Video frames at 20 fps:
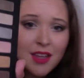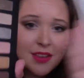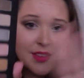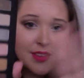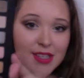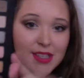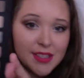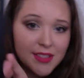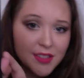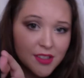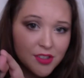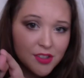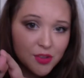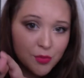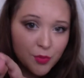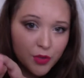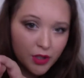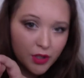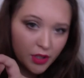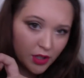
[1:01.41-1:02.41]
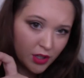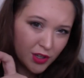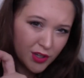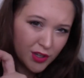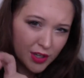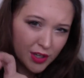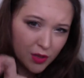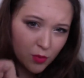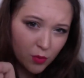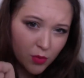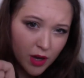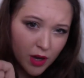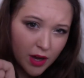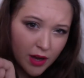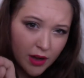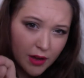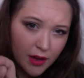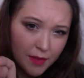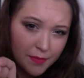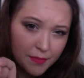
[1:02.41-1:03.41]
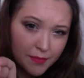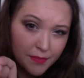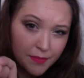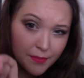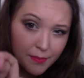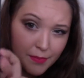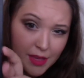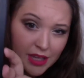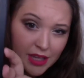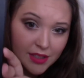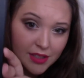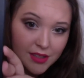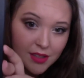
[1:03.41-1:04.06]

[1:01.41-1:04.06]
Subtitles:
this is a really good mix